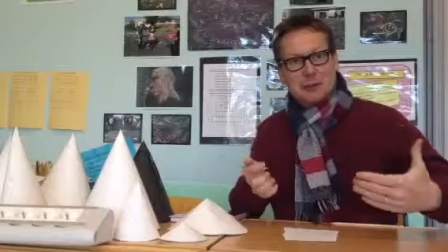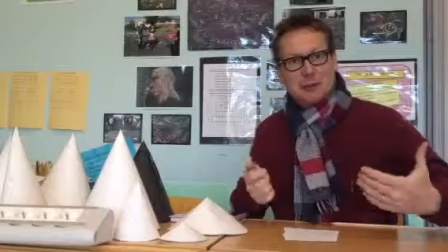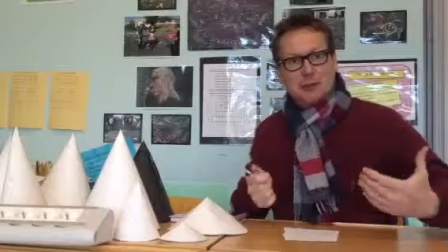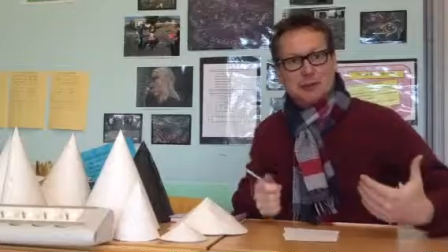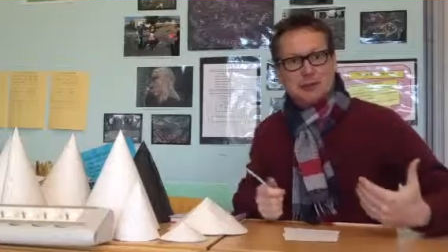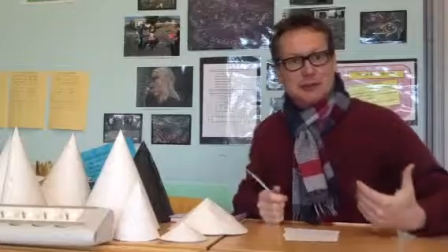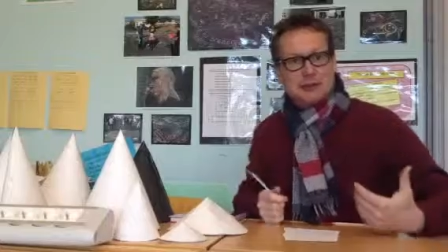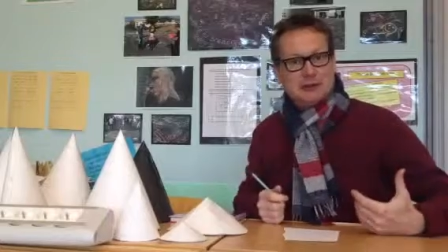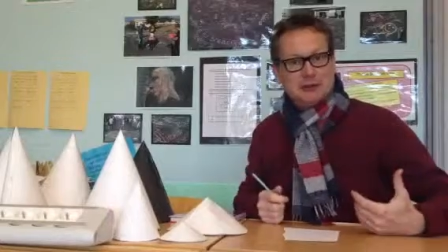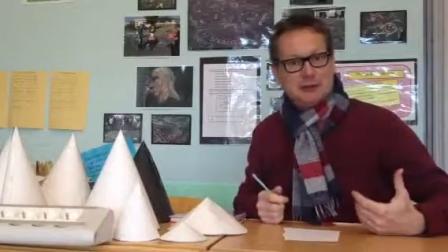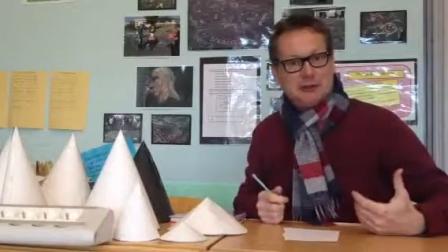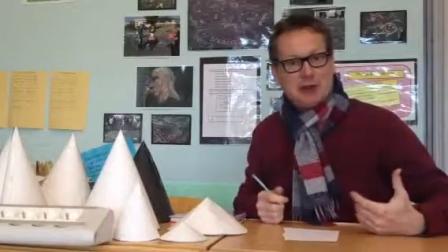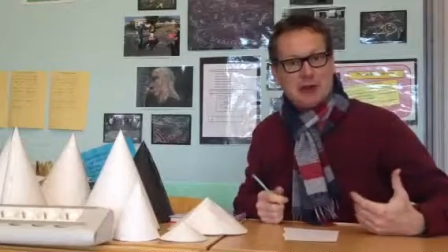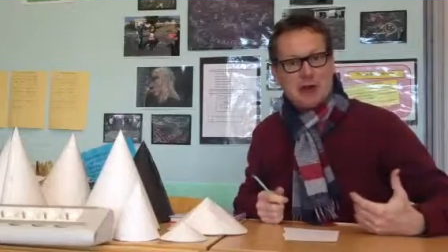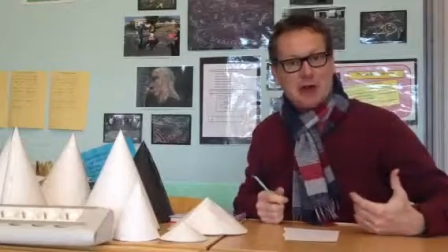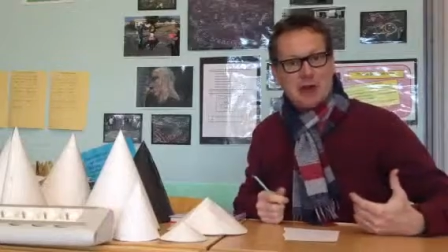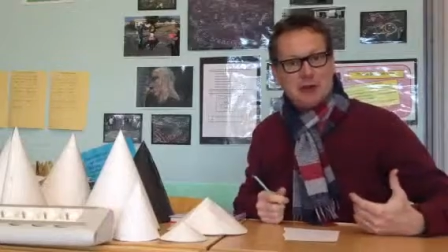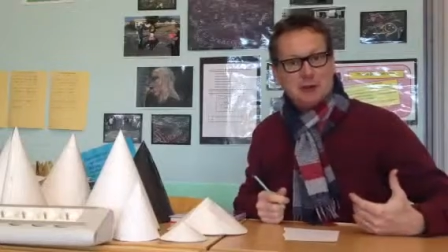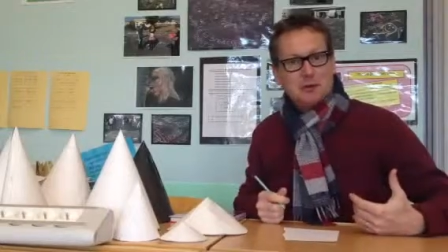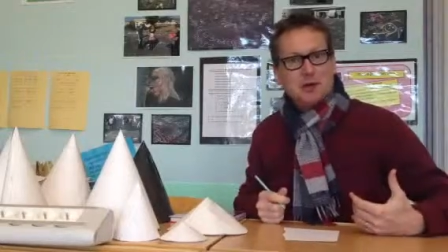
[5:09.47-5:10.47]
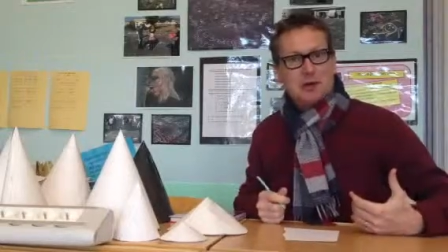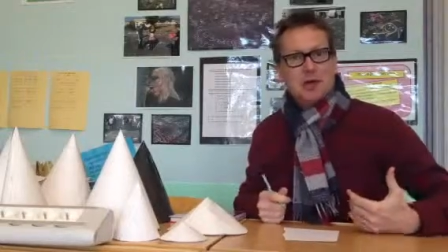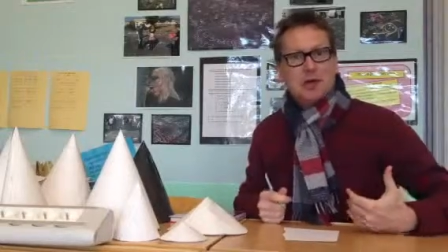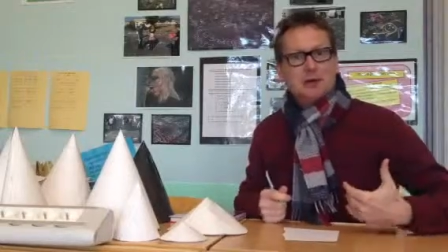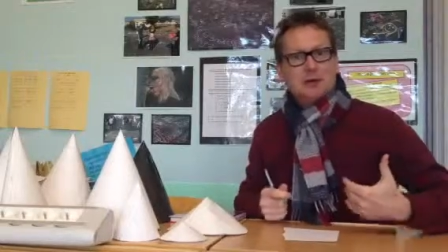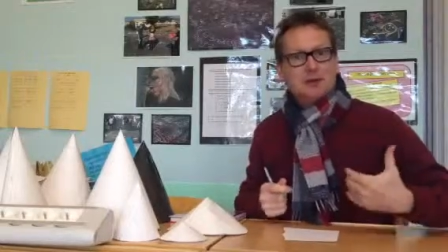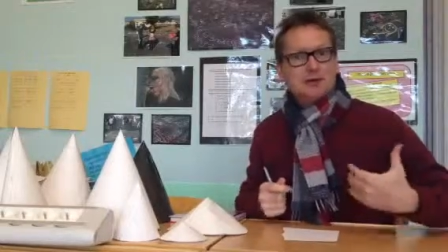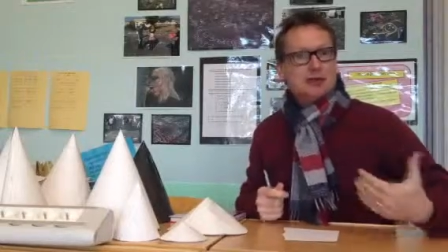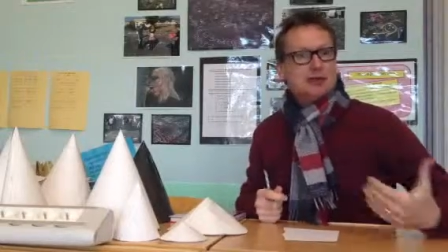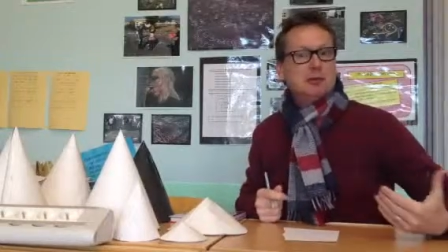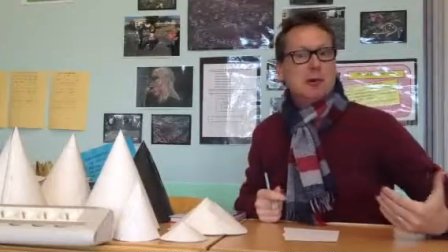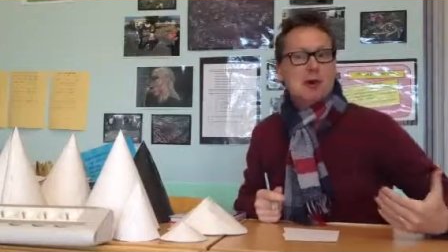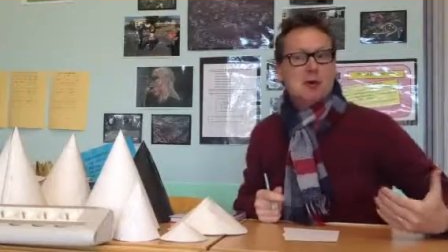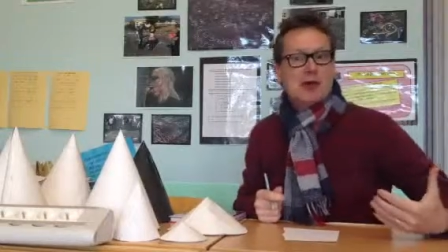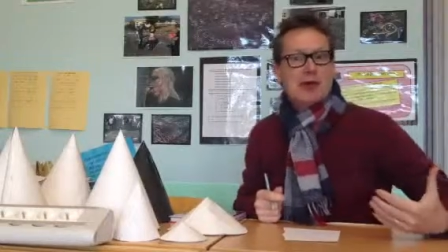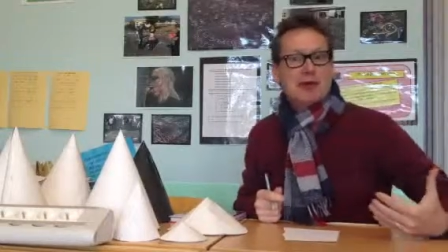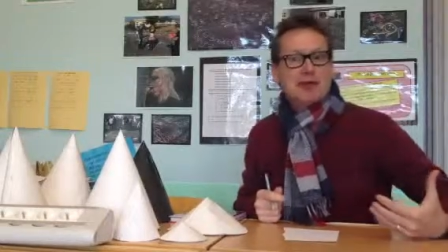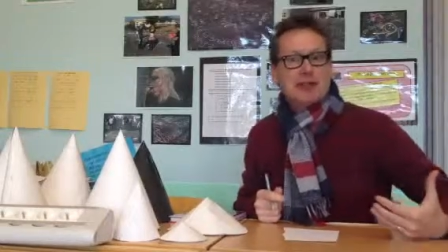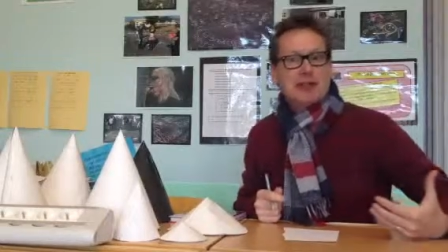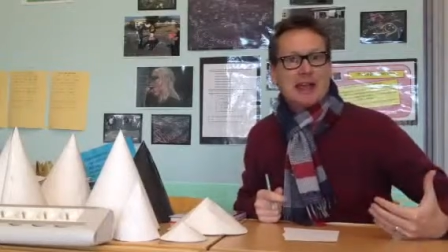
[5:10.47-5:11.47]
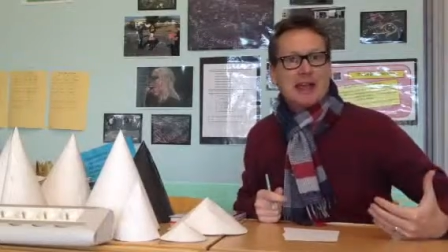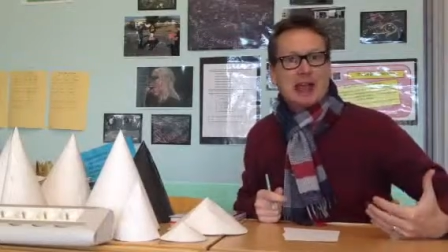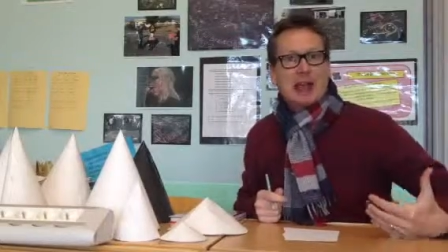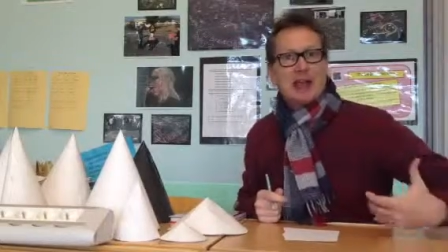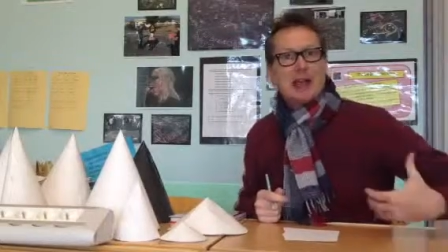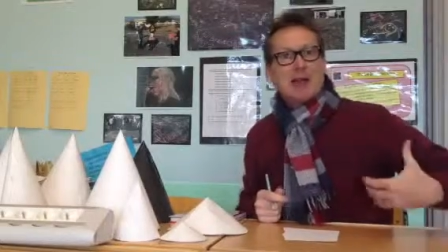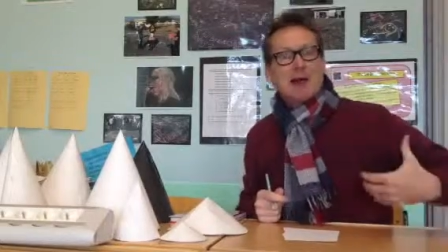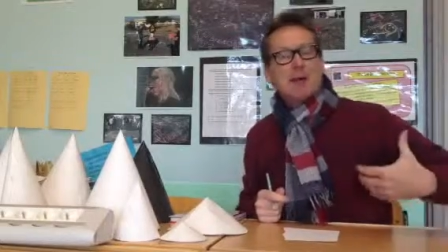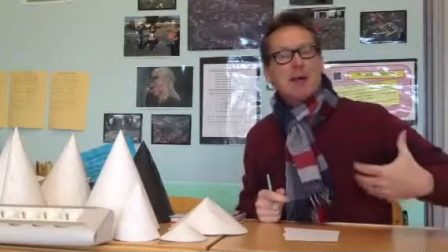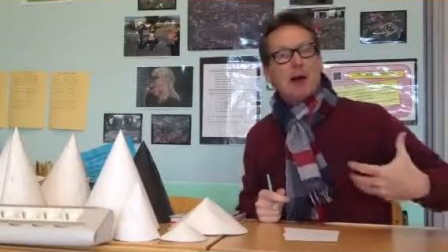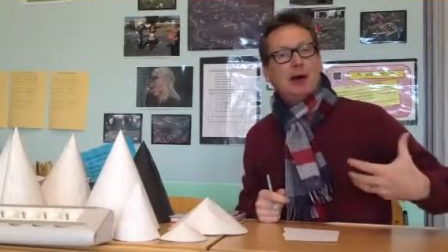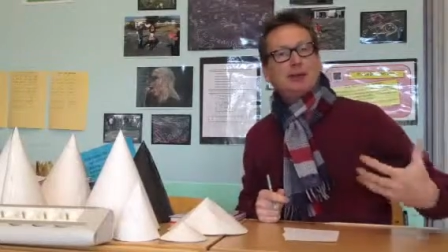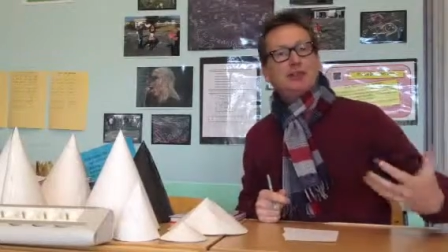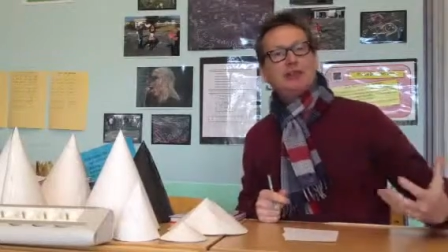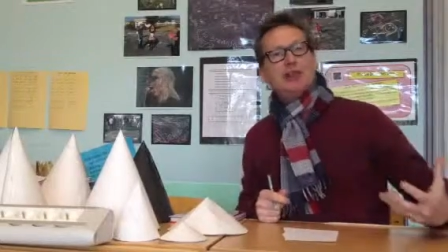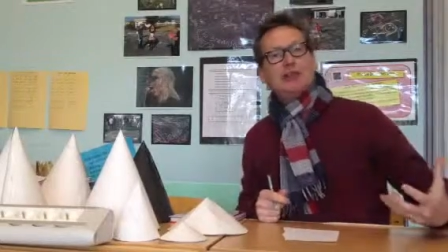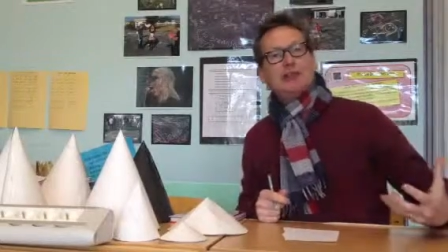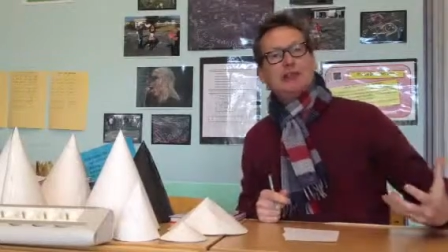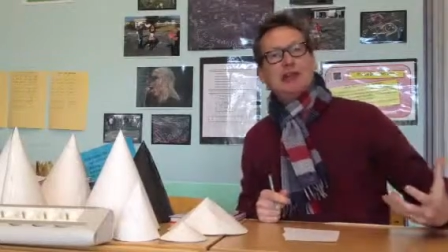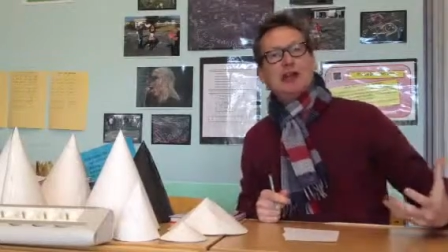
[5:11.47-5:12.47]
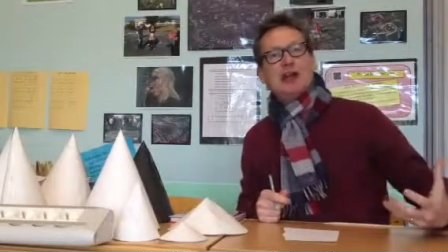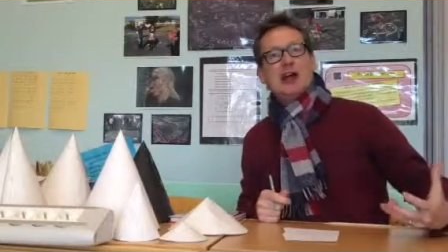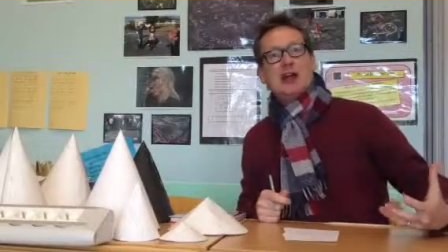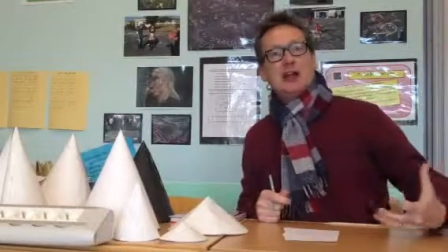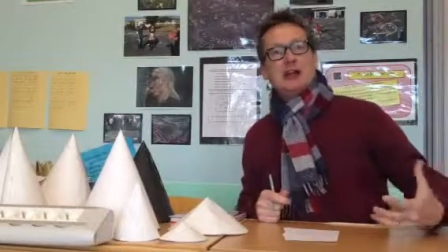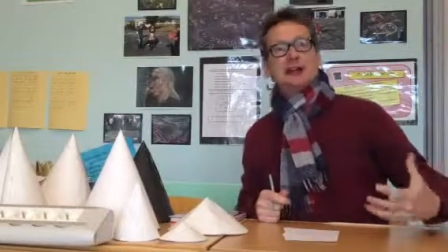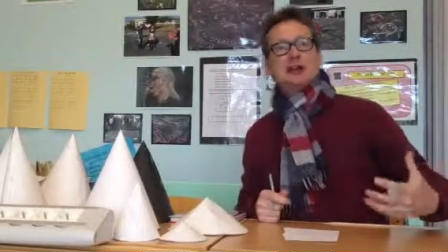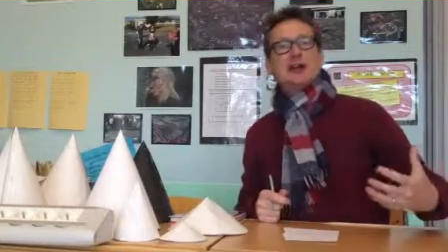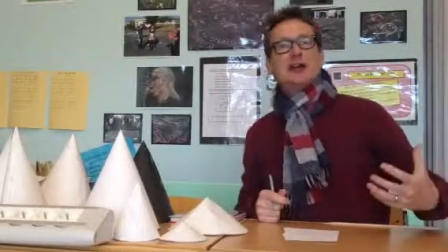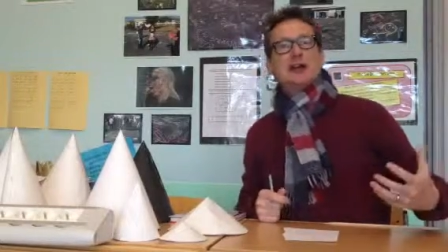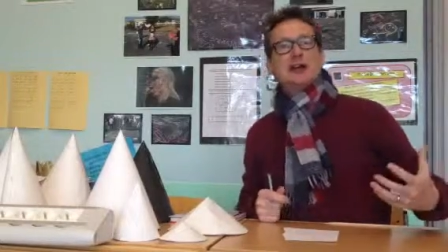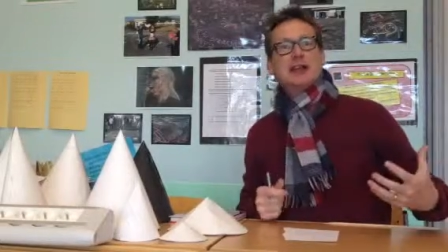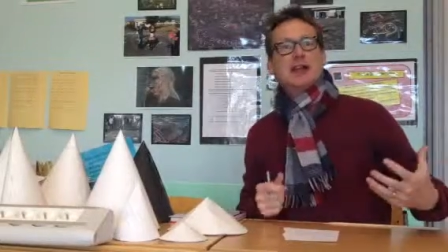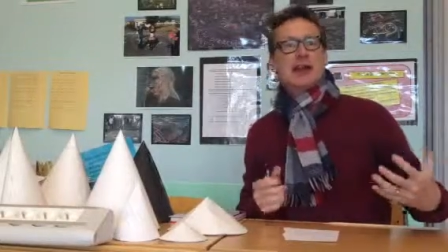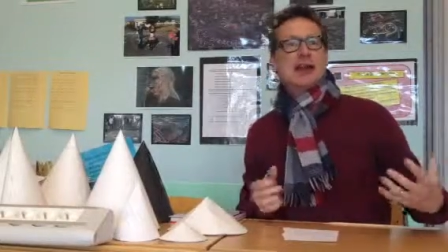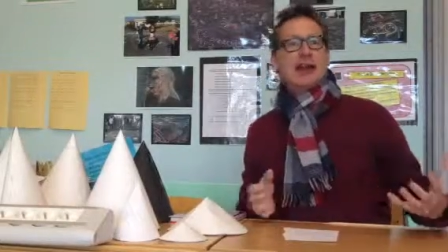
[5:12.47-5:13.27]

properties of a cone, which you won't ever get by just learning that the